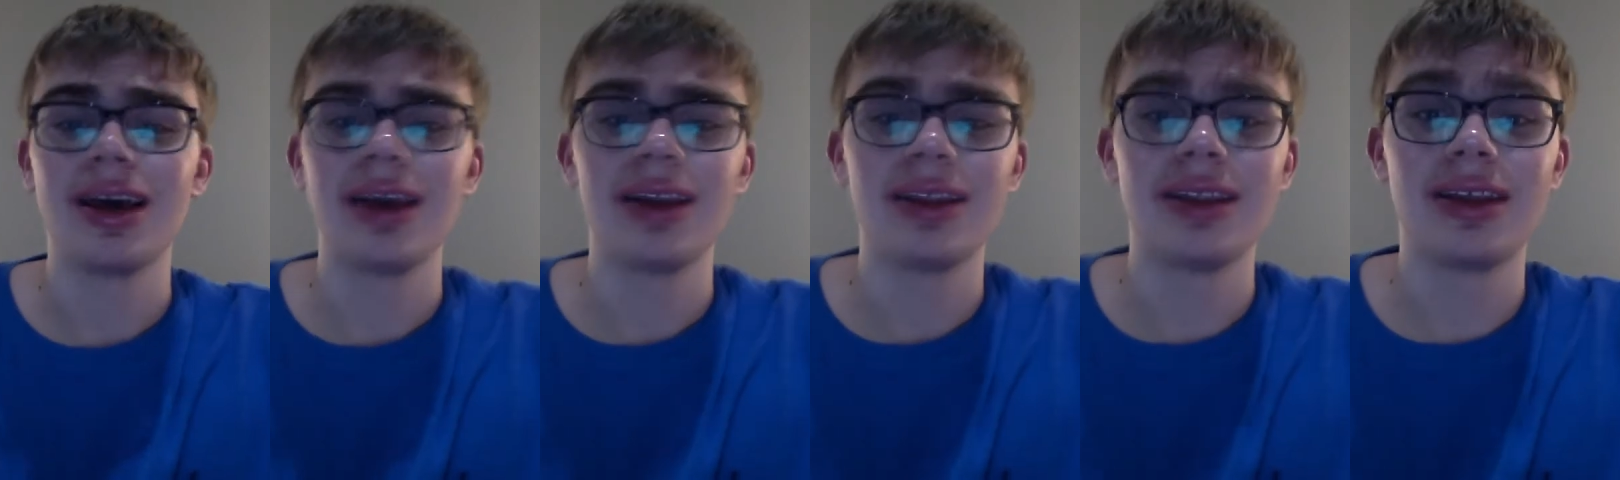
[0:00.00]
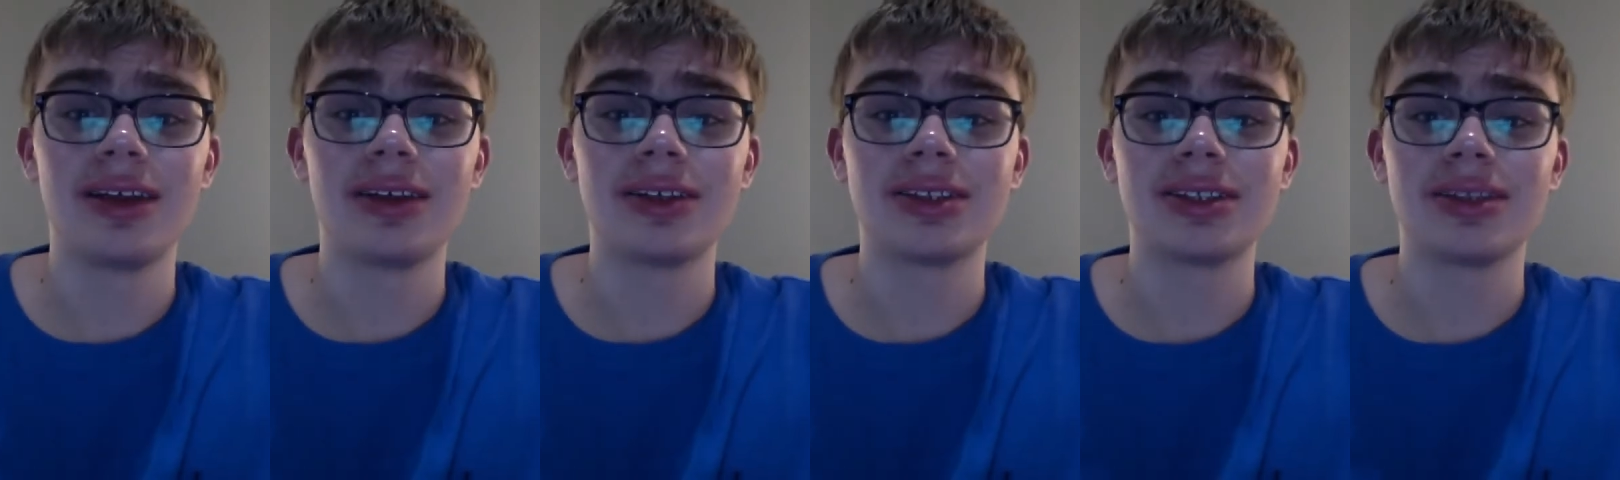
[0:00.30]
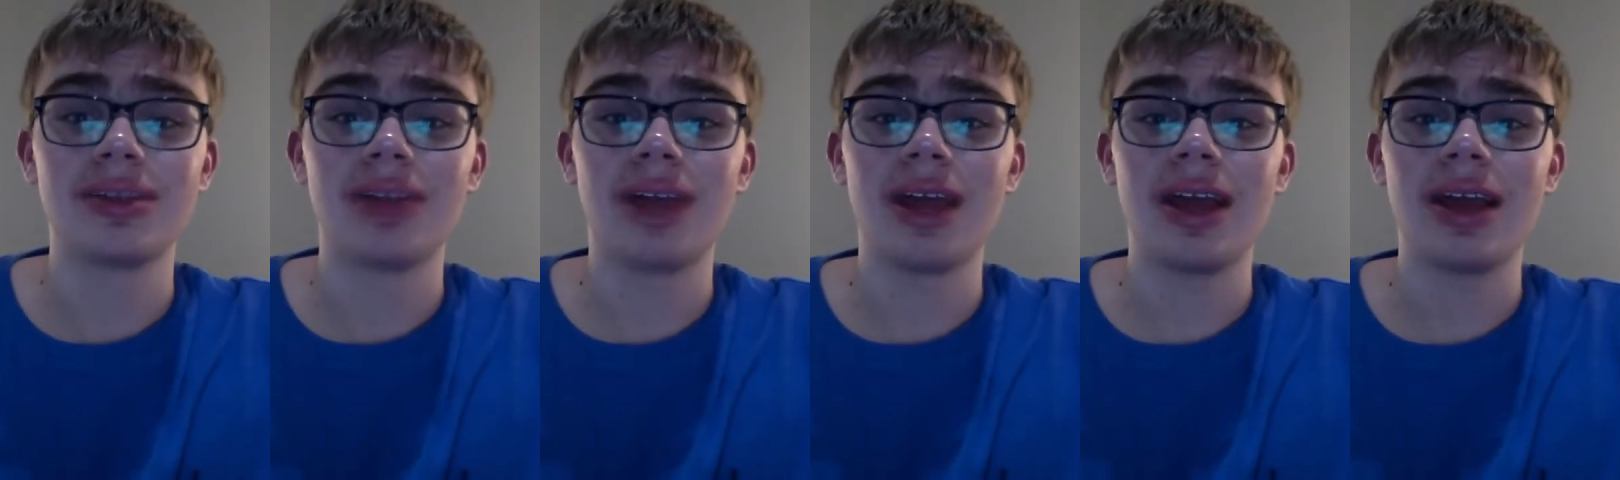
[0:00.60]
there's some
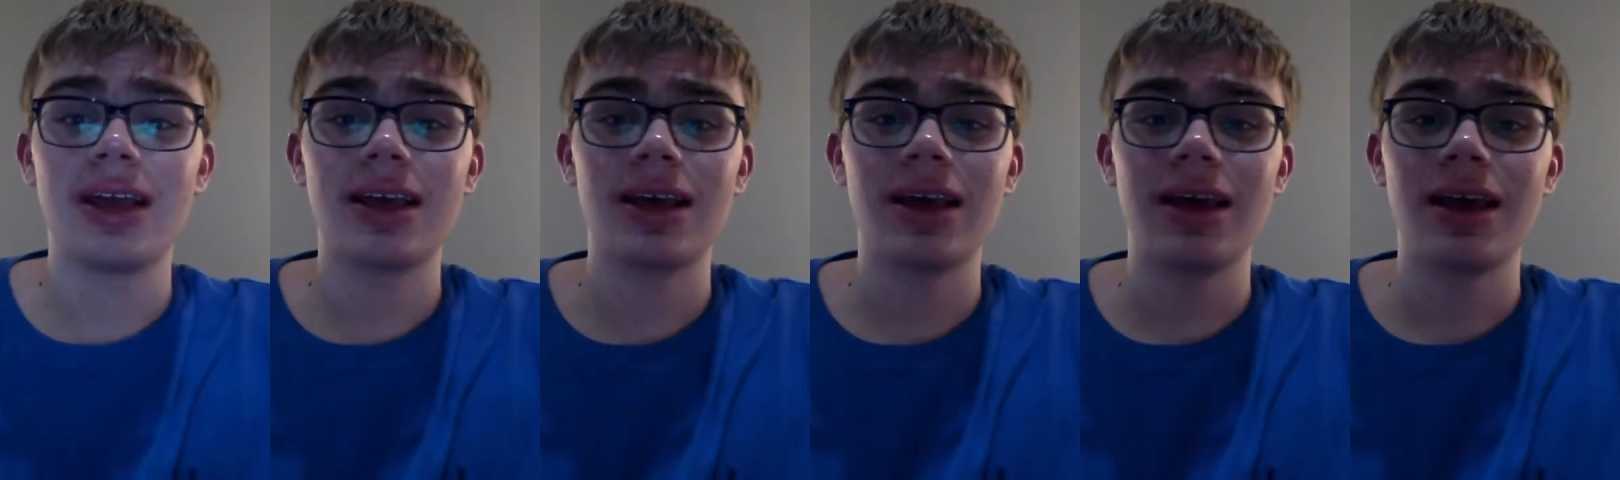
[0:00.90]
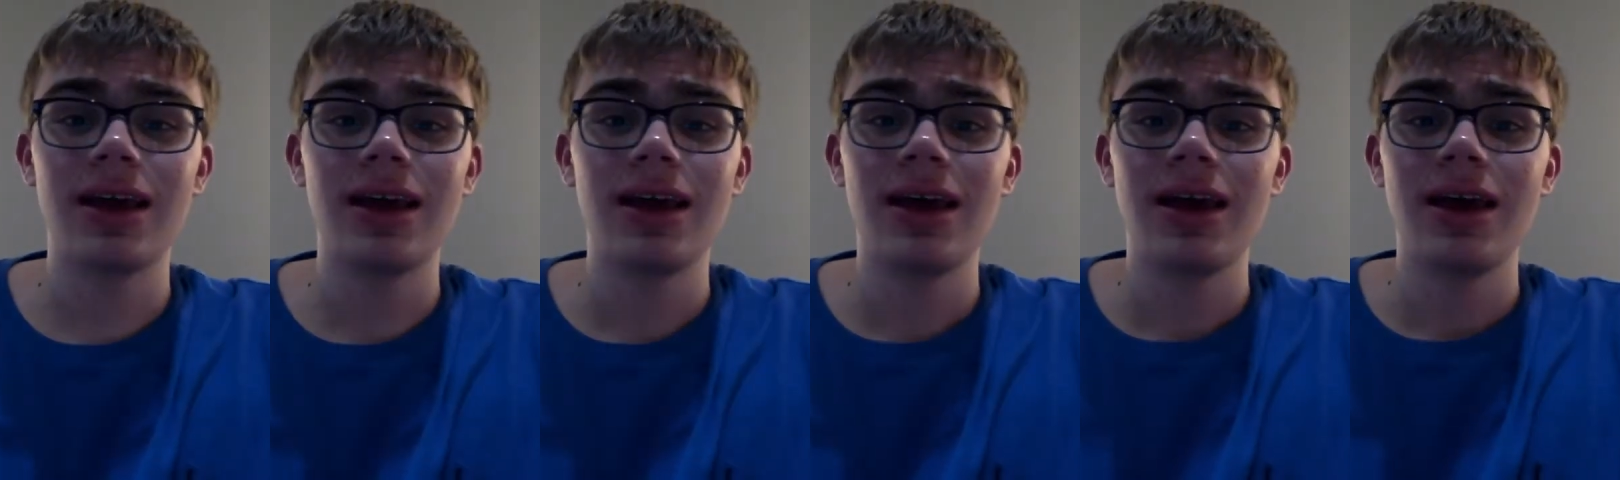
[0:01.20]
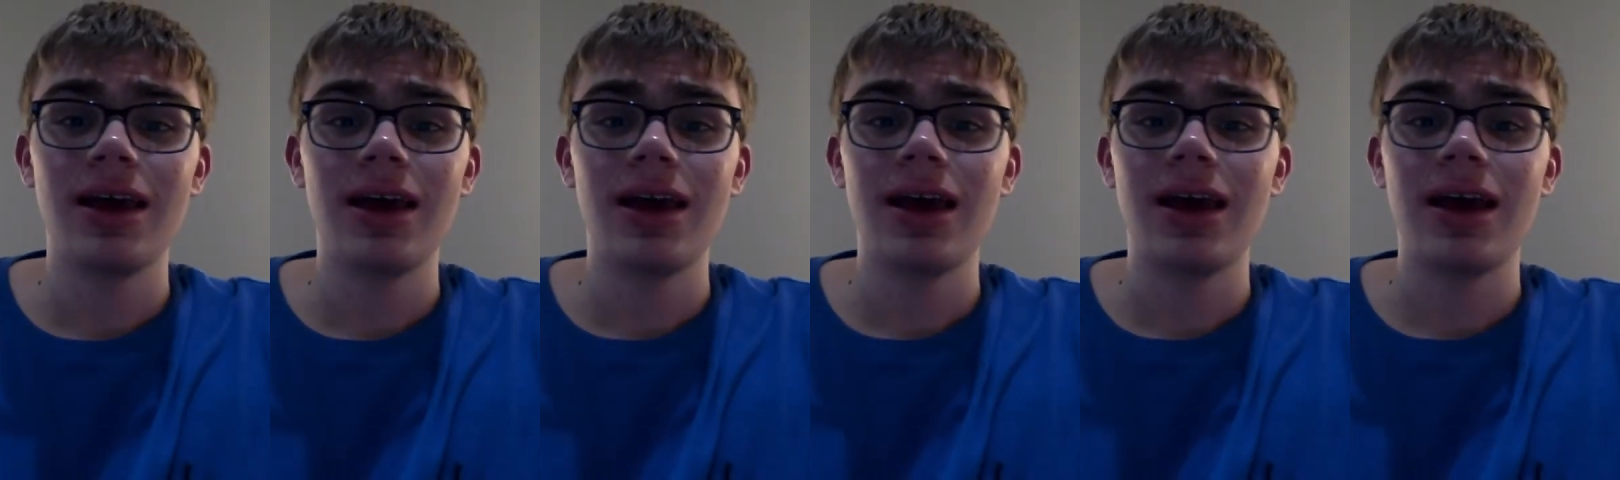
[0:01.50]
like
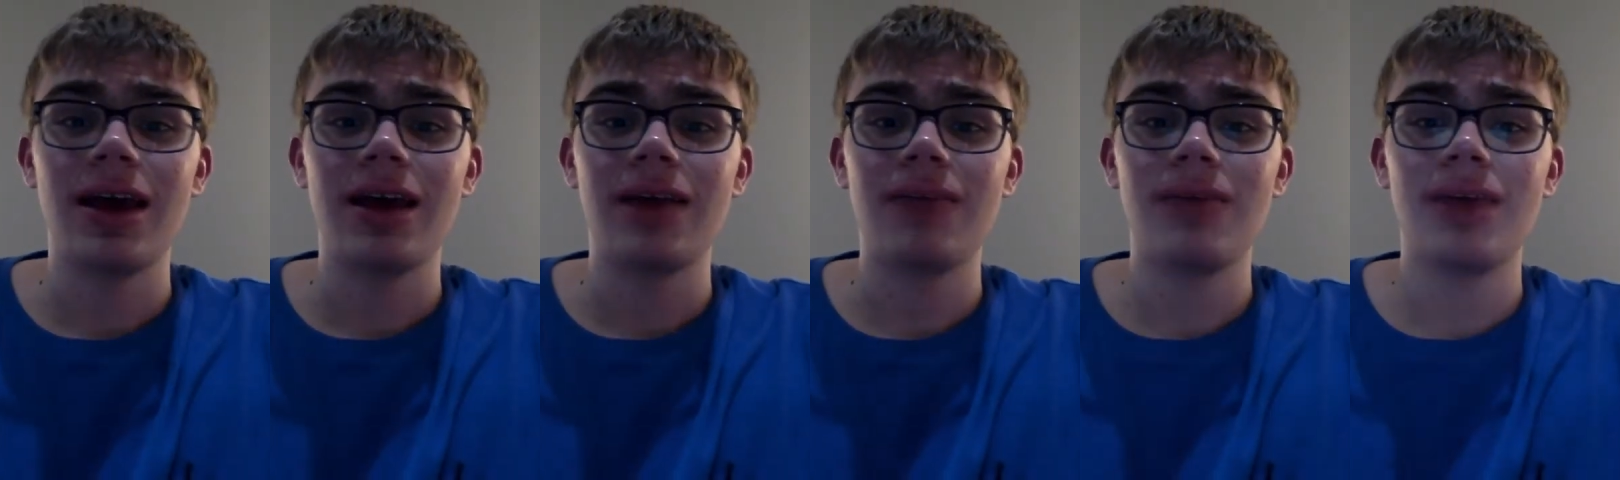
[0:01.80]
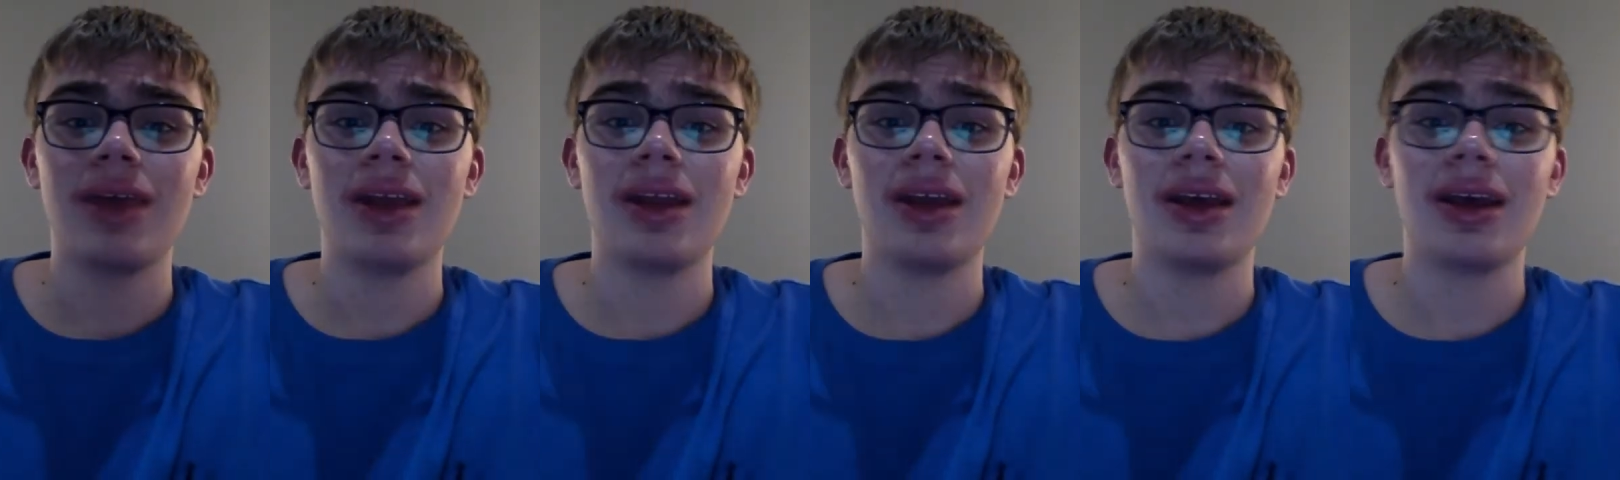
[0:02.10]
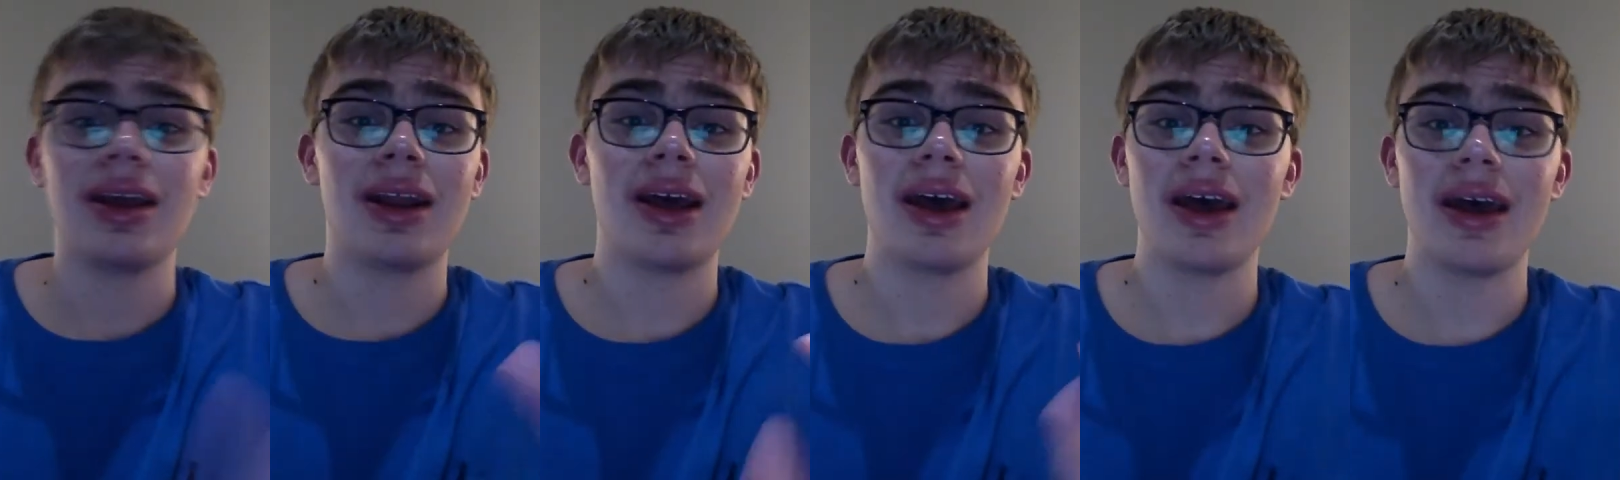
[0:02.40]

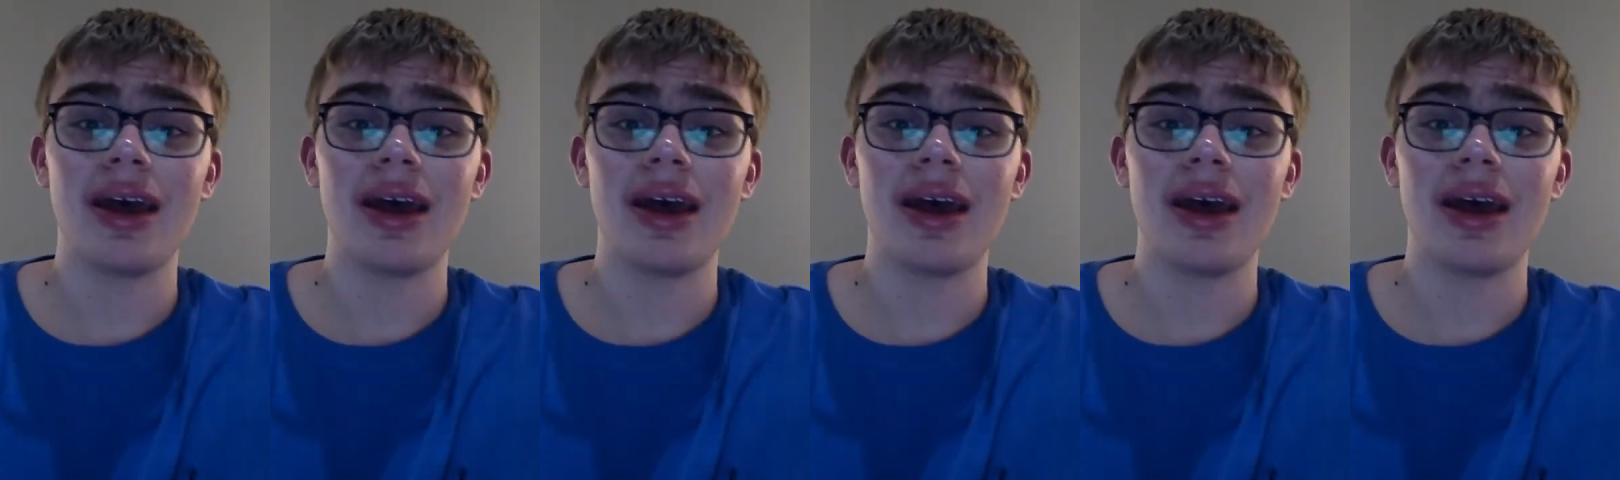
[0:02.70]
animated